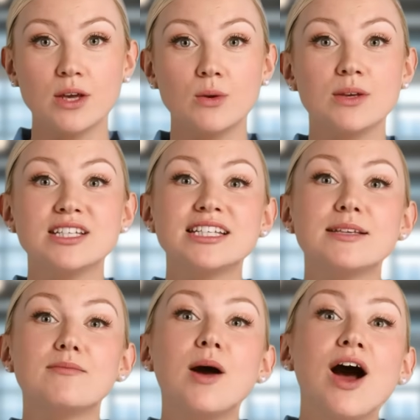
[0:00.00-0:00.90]
which is the
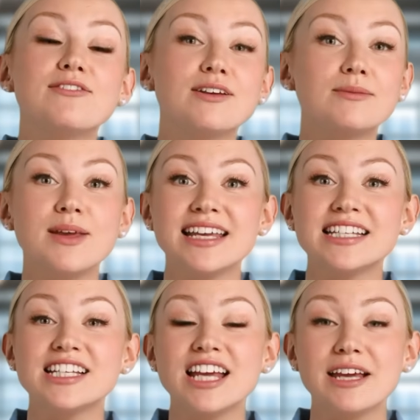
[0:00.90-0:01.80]
perfect way
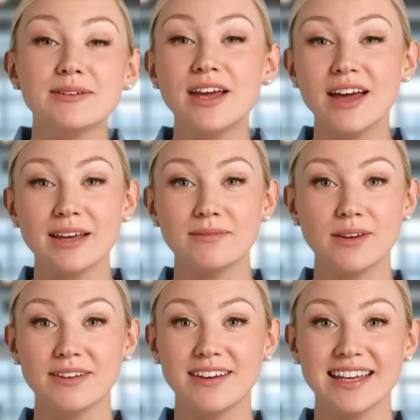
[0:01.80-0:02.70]
to check your learning
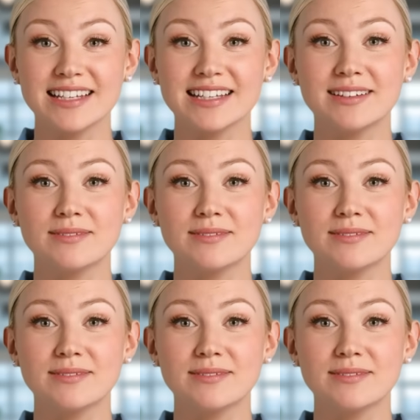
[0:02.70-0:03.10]
progress.